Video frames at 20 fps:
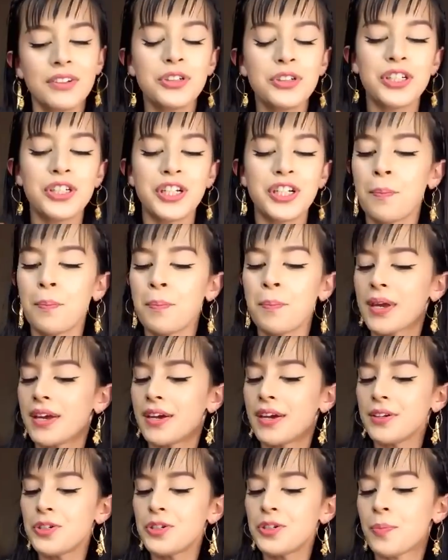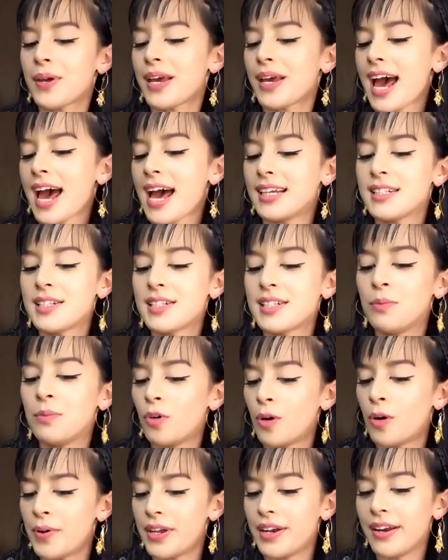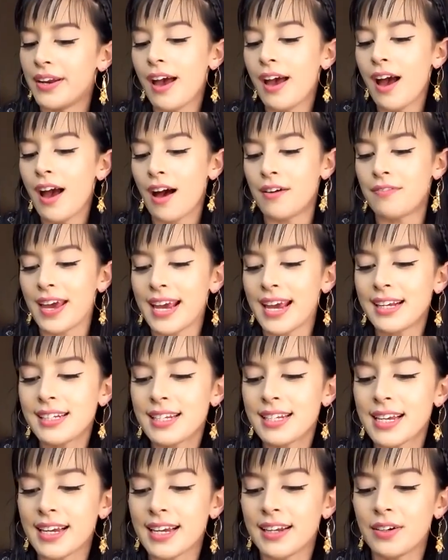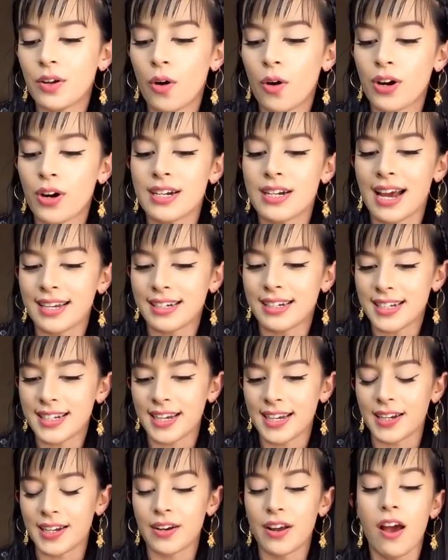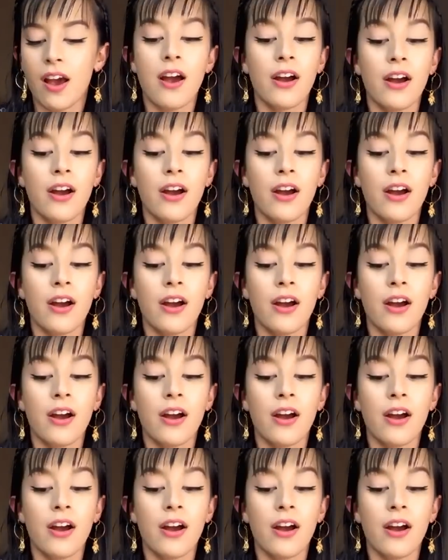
She appeared to be a handsome woman of 18 or 19.